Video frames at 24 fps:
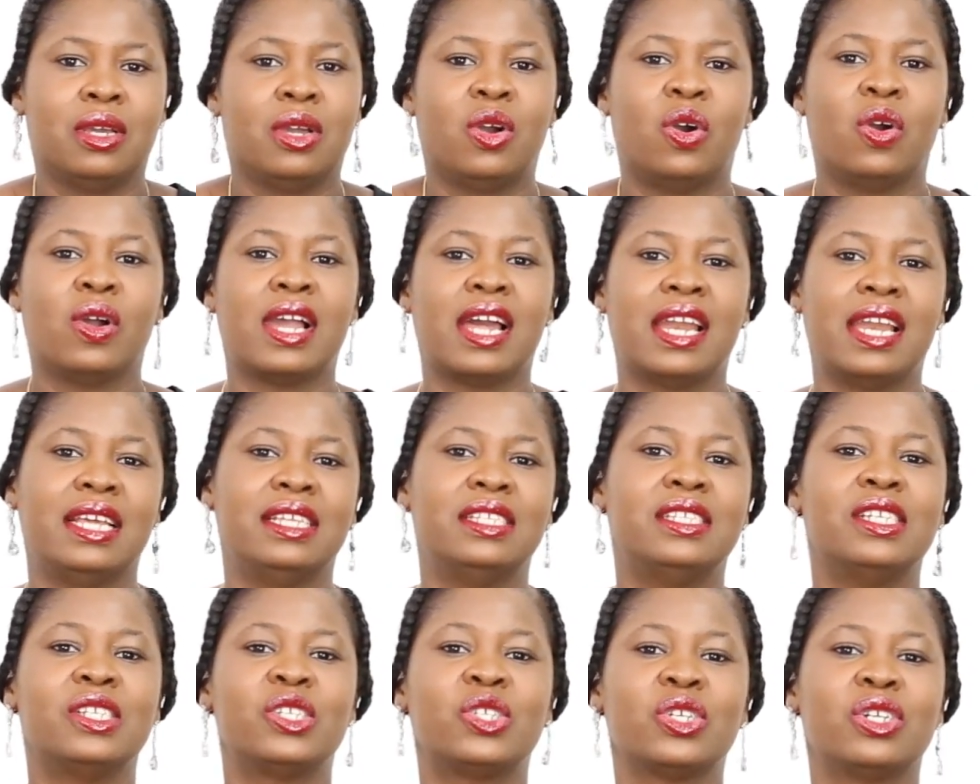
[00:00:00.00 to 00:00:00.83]

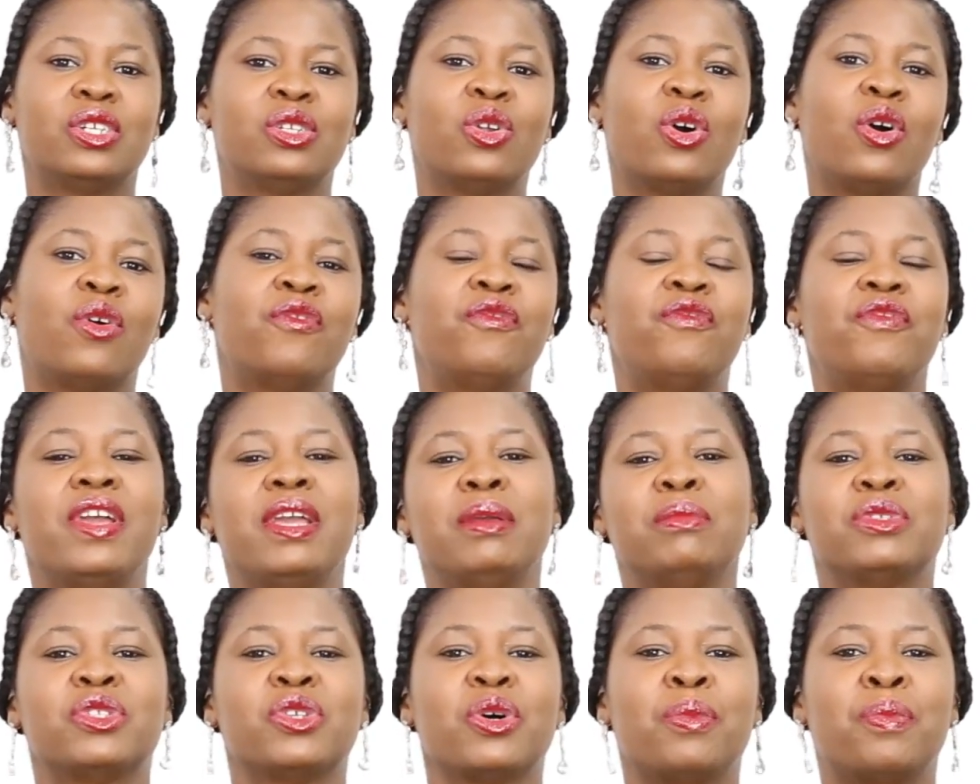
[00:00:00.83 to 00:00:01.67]
organization or
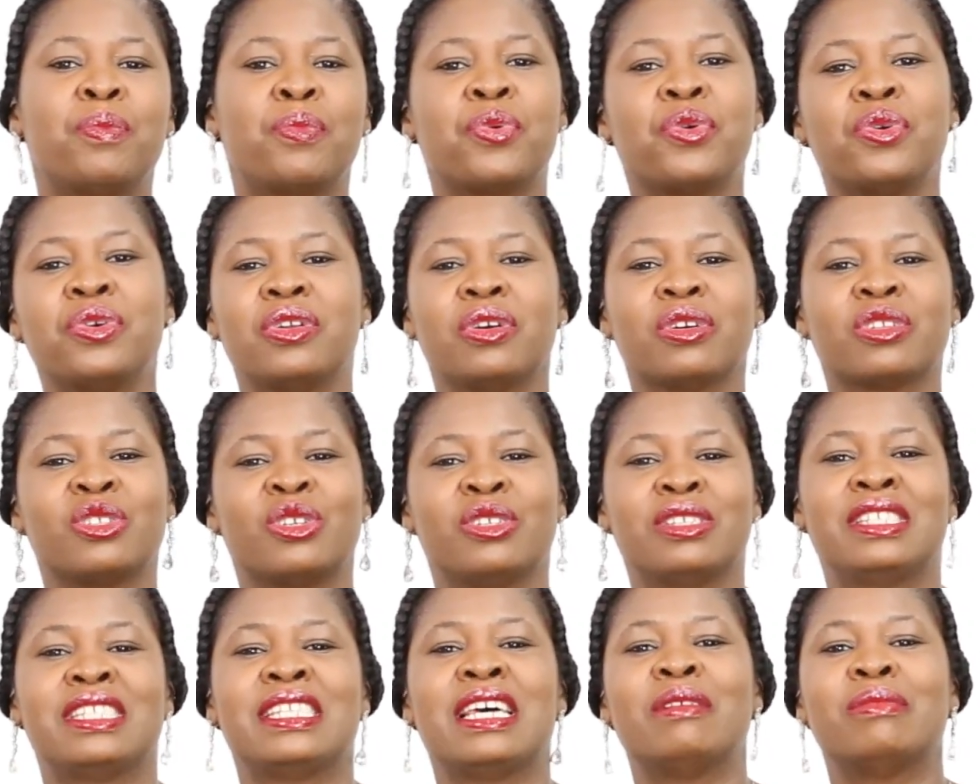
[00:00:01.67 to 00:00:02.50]
firms or products or
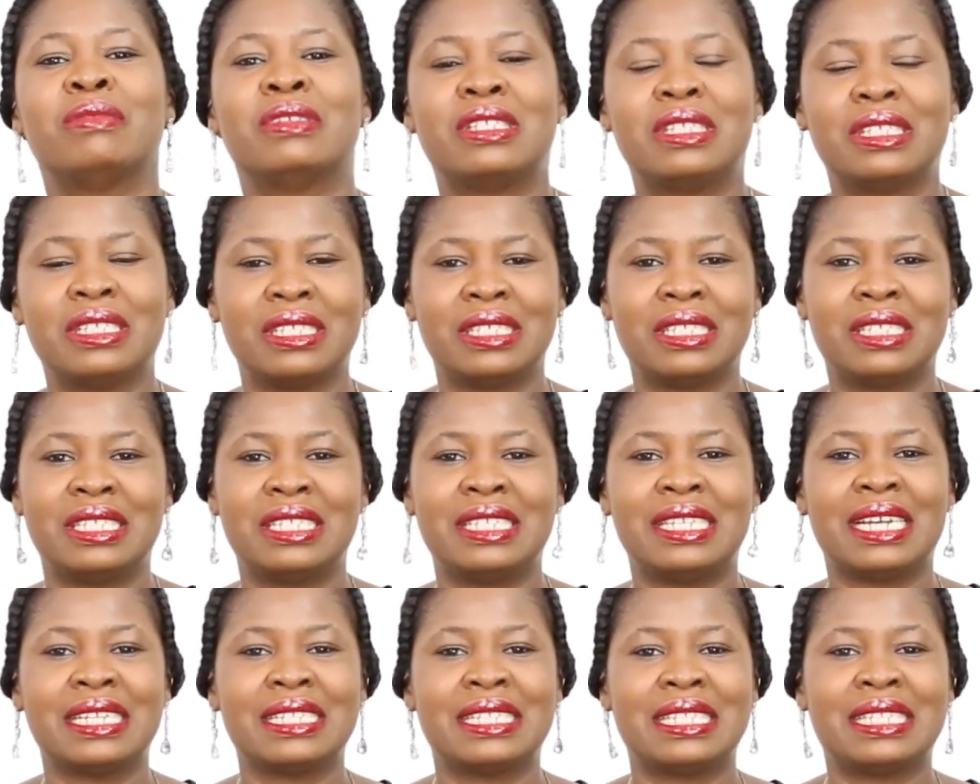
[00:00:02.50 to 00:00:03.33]
services
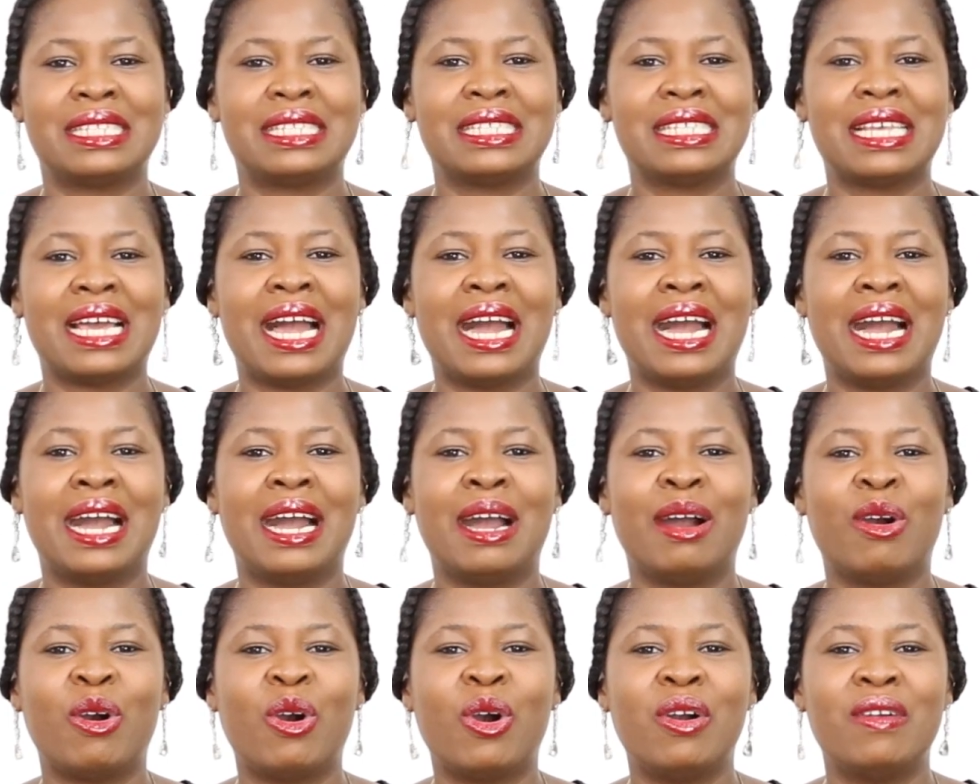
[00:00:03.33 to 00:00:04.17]
that
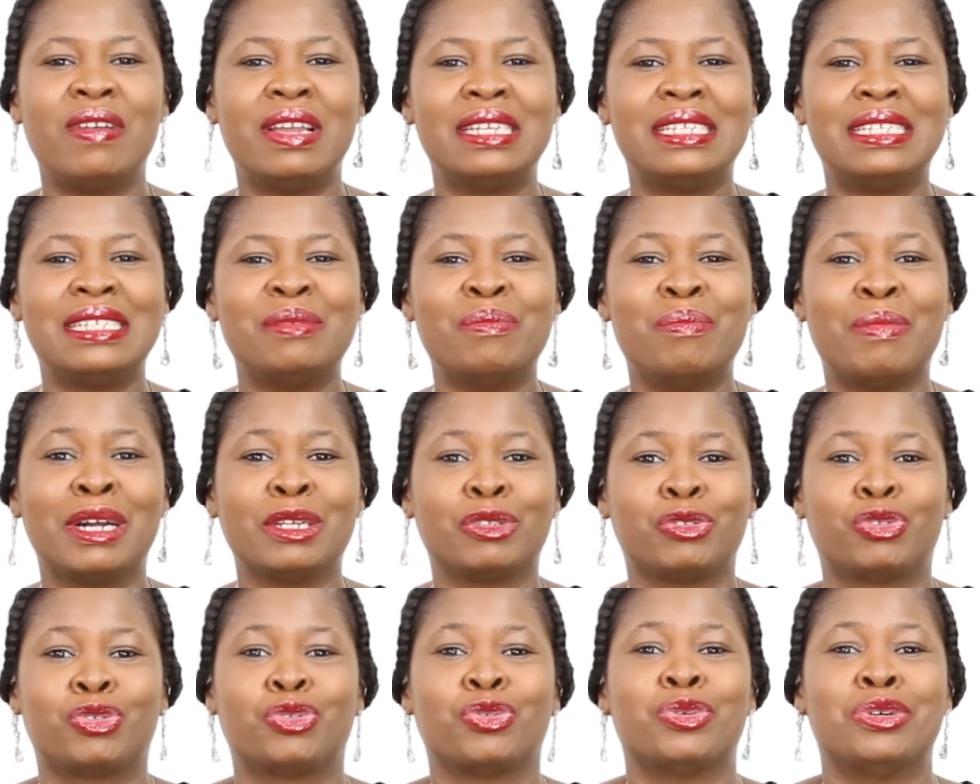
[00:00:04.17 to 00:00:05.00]
are already
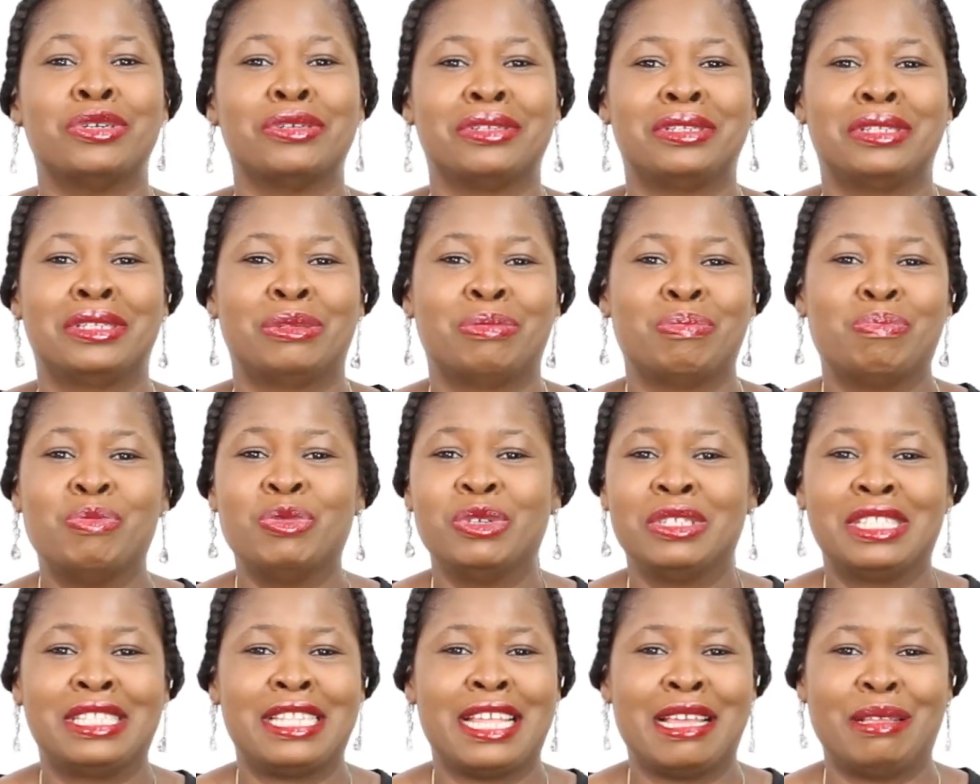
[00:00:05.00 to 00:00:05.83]
matured,
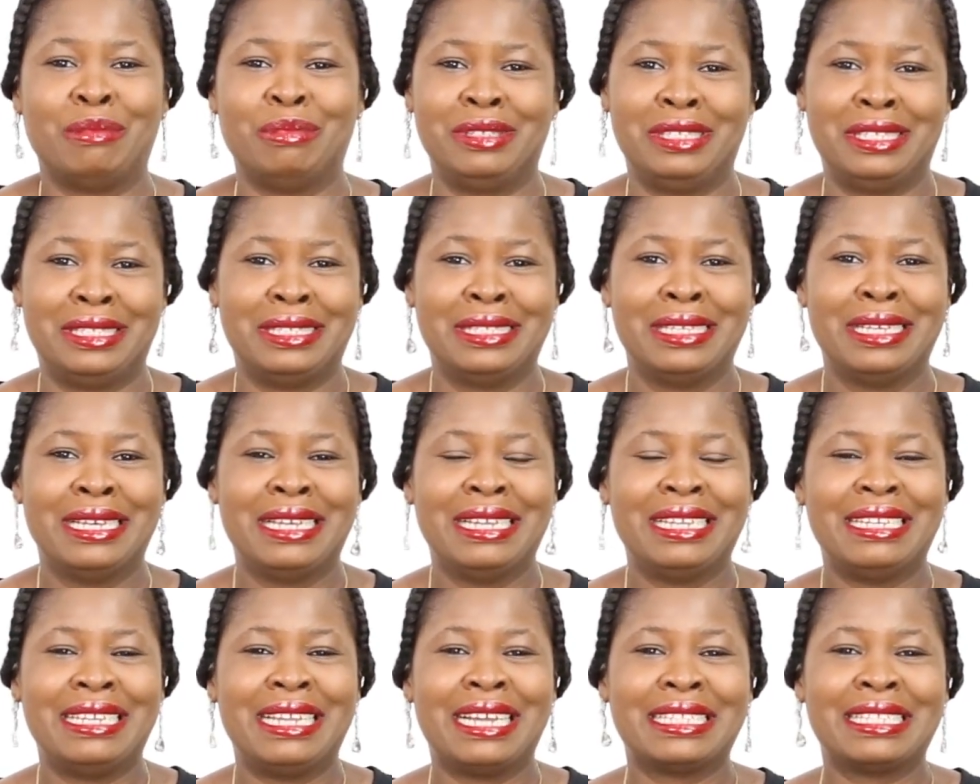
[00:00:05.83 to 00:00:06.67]
most times
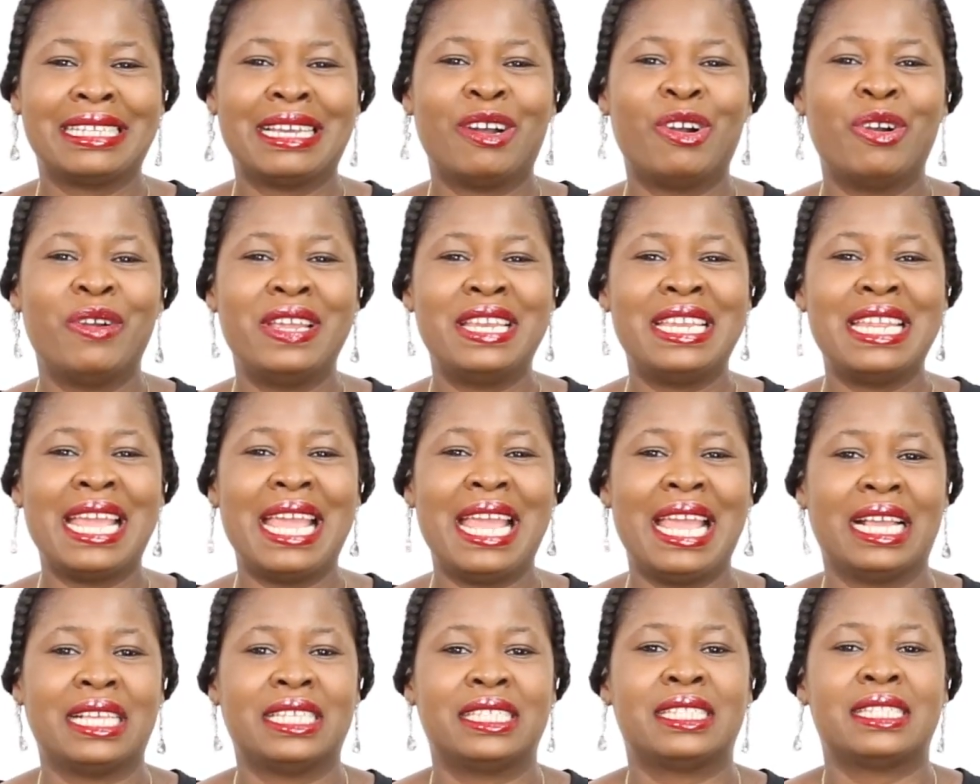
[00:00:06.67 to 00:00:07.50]
that are already
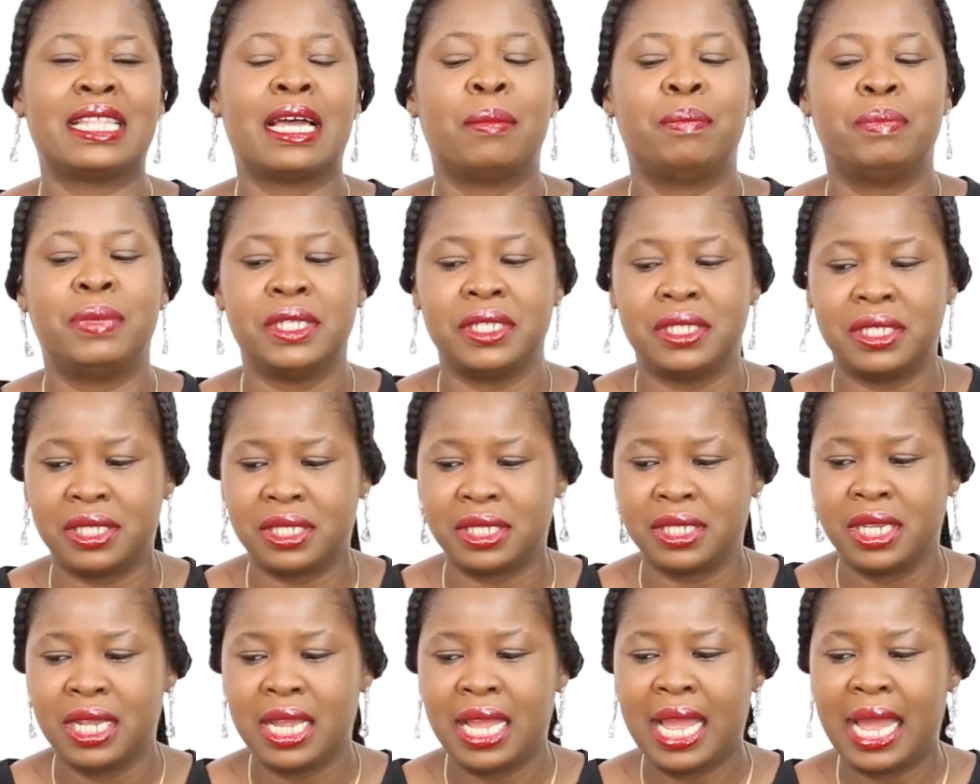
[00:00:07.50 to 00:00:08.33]

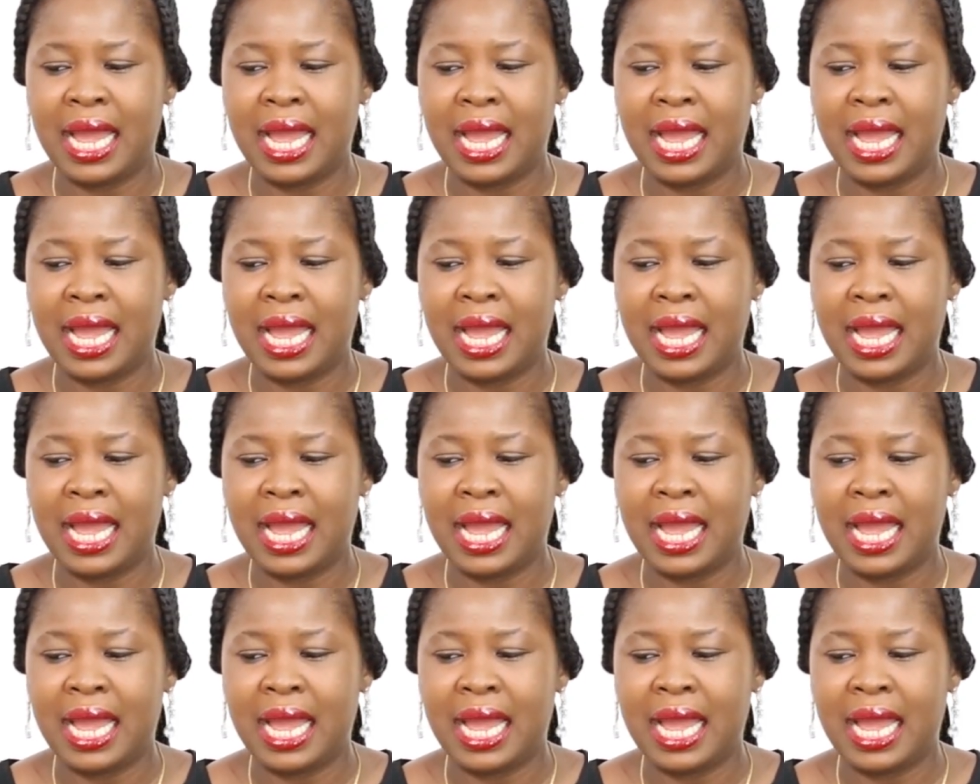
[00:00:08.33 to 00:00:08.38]
established,